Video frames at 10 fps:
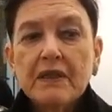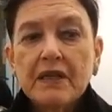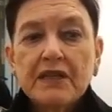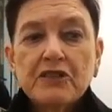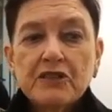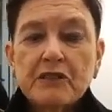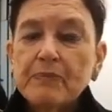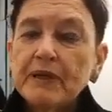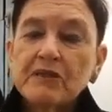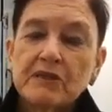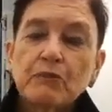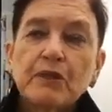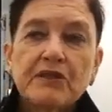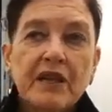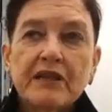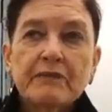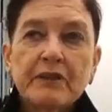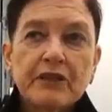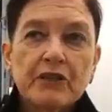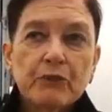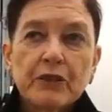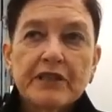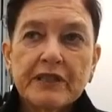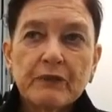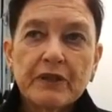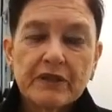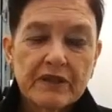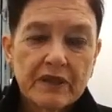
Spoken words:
It just depends on what document you're working with,